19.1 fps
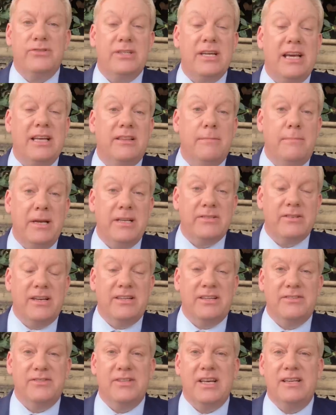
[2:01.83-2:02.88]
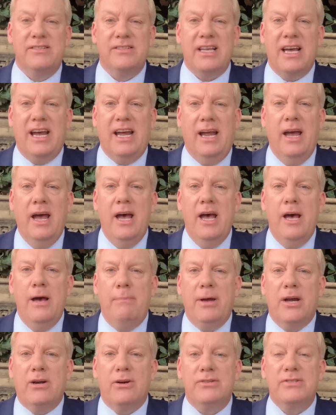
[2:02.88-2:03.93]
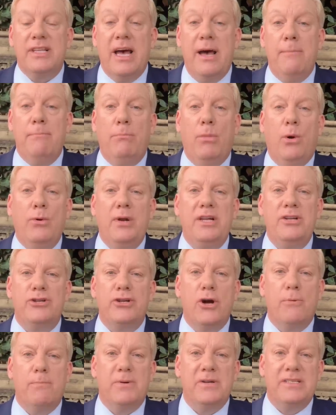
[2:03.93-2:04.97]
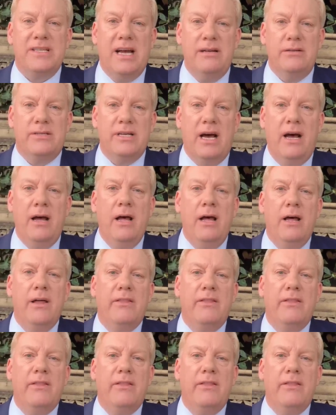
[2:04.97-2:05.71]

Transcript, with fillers: take the biscuit, as they say, because their morning show presenter,